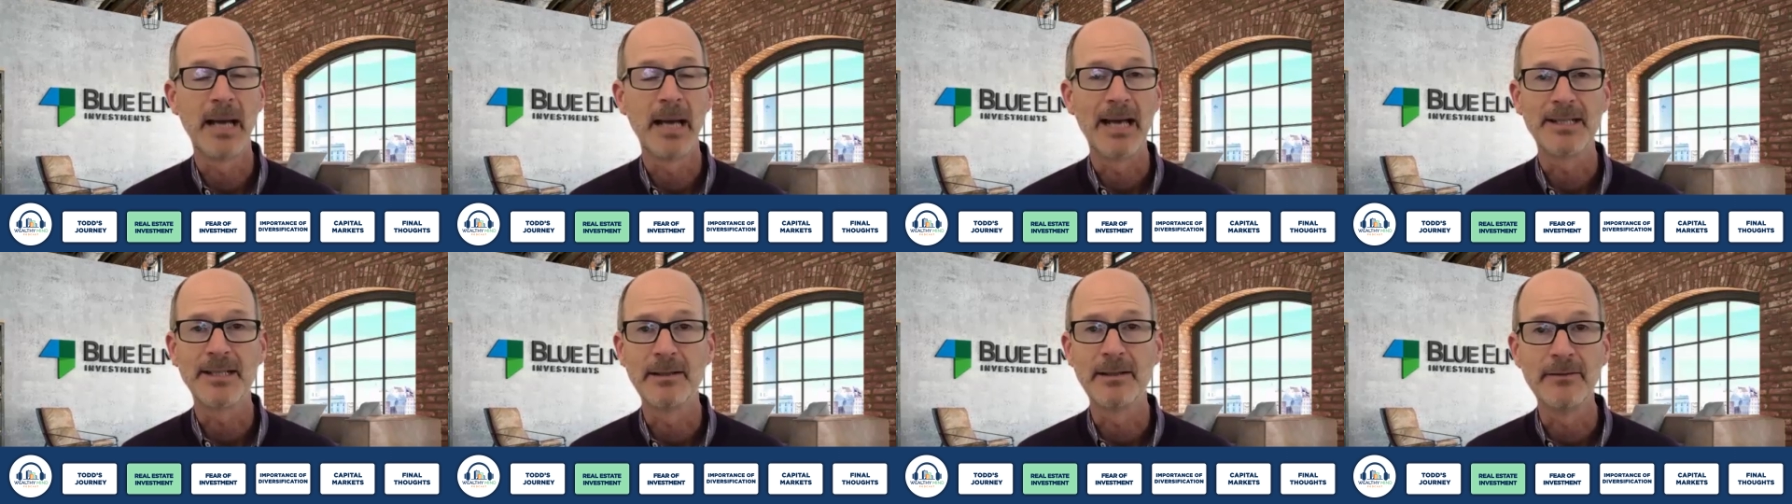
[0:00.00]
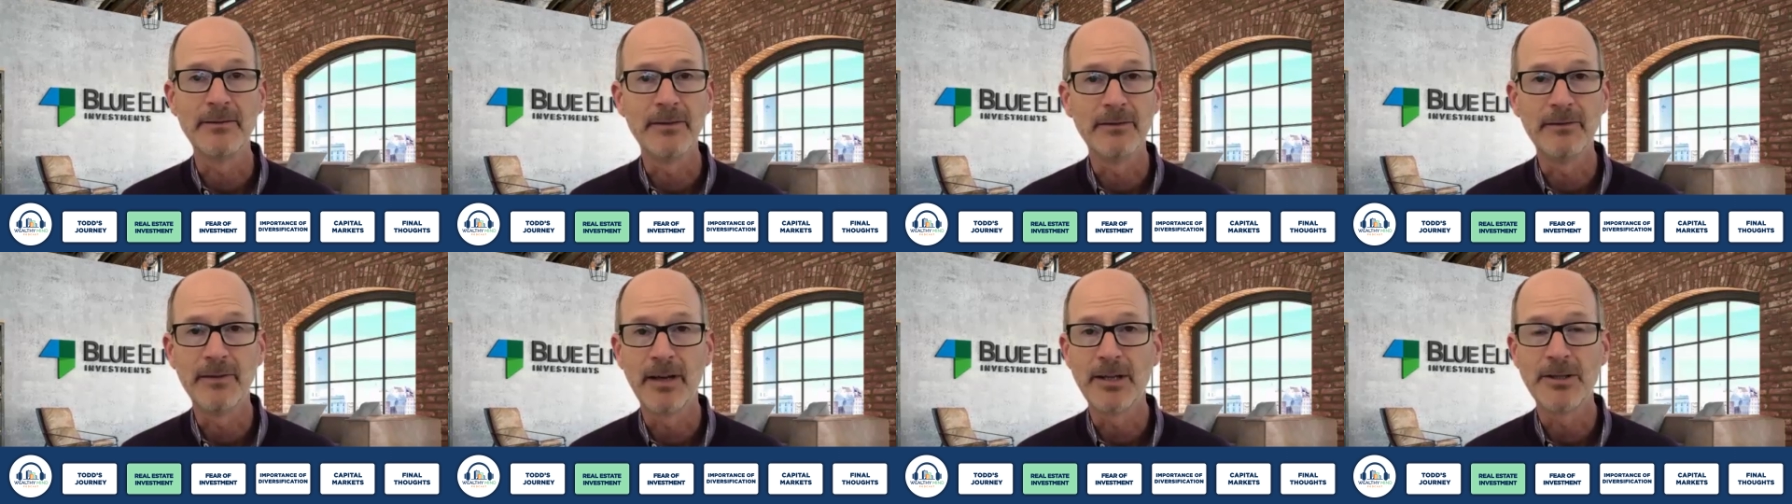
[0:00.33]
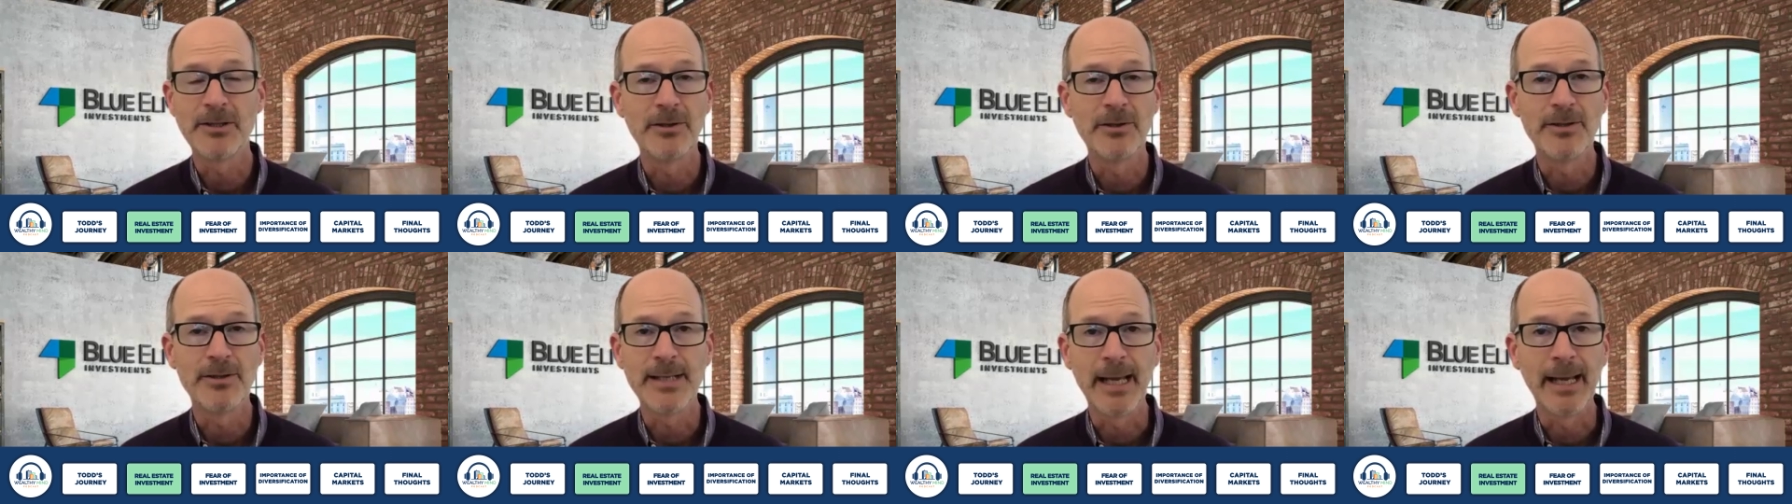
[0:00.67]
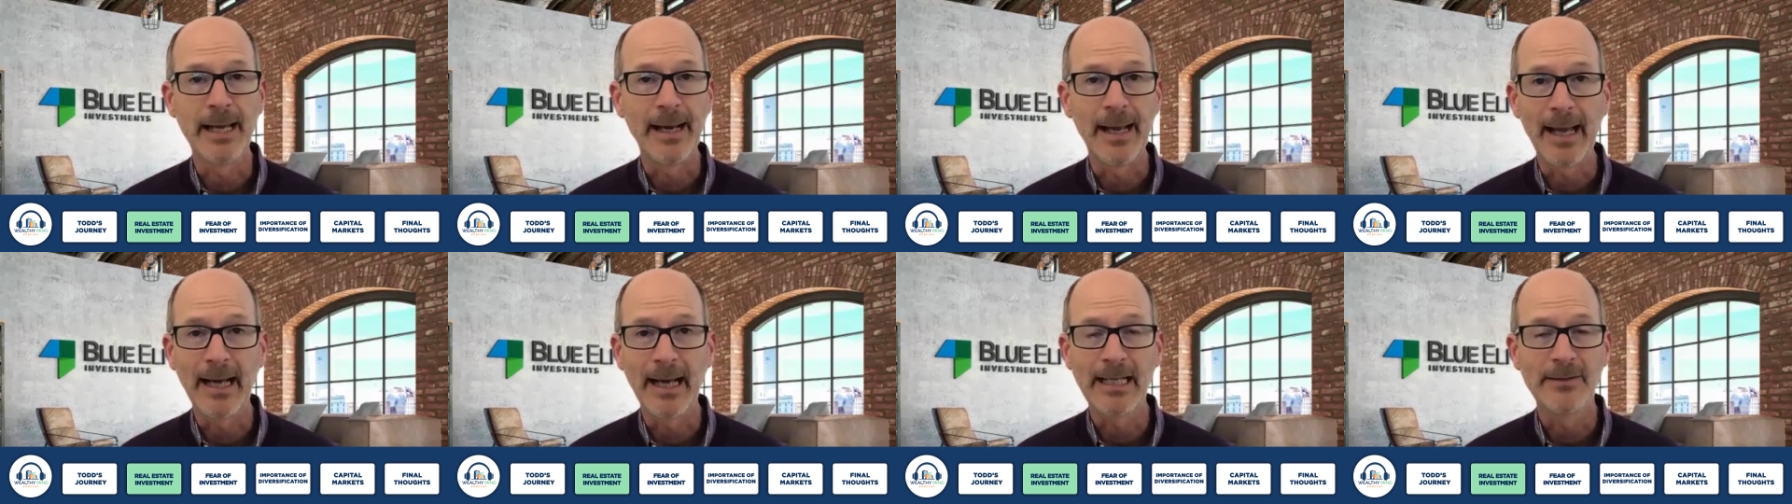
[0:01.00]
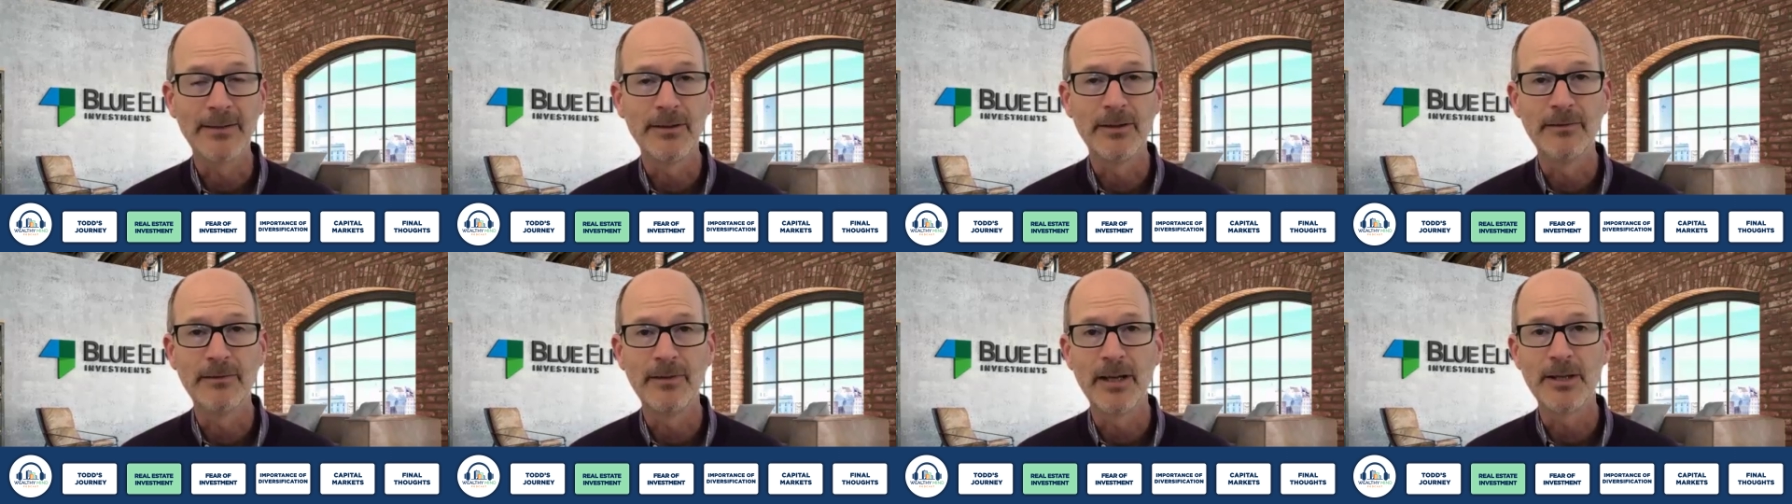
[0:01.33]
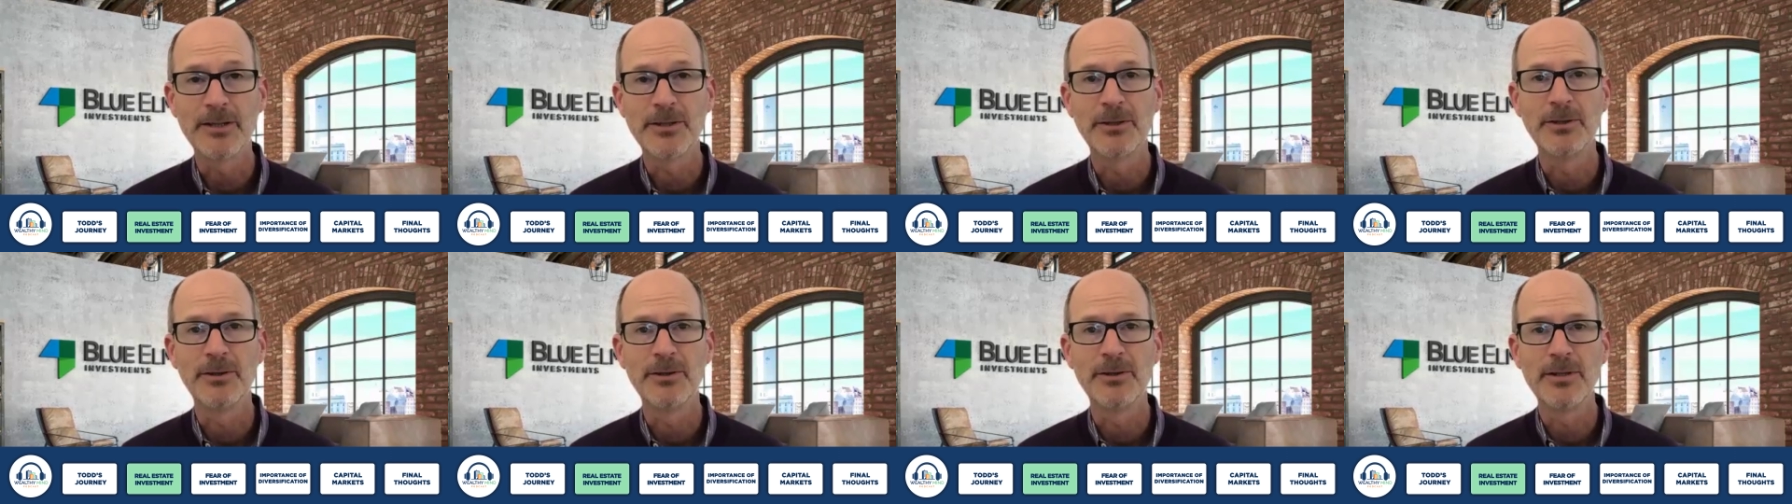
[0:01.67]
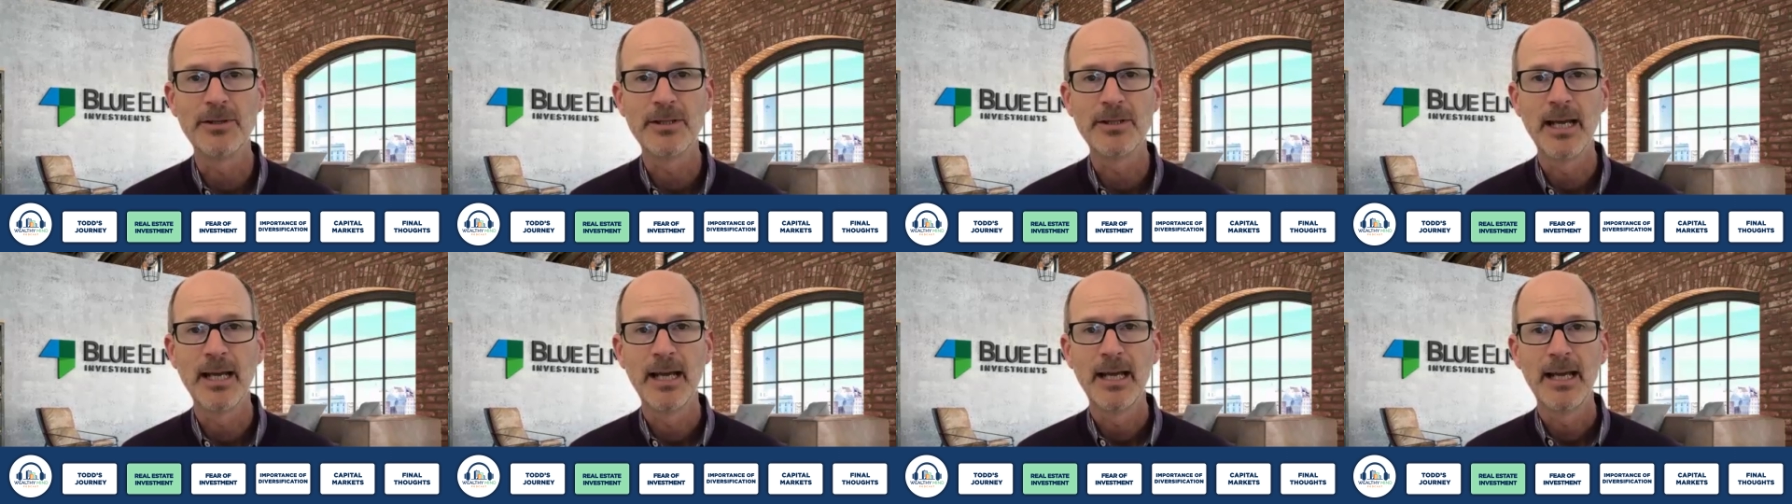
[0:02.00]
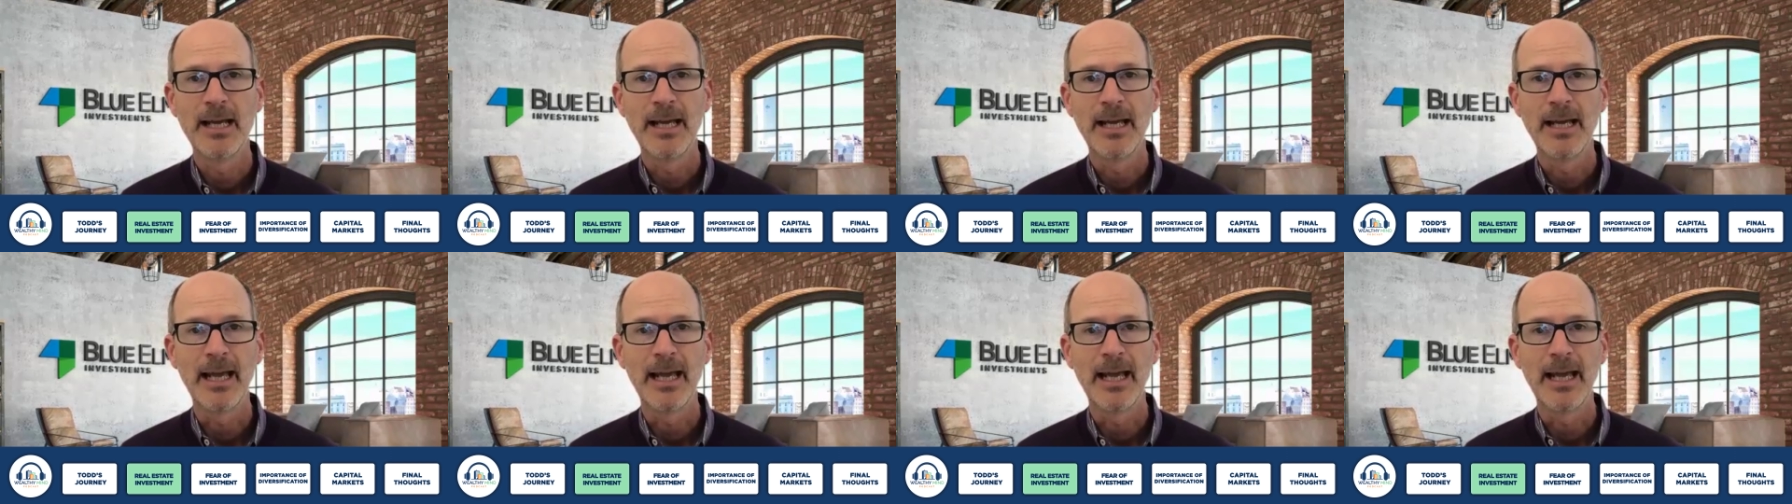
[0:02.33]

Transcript: passive investors and active investors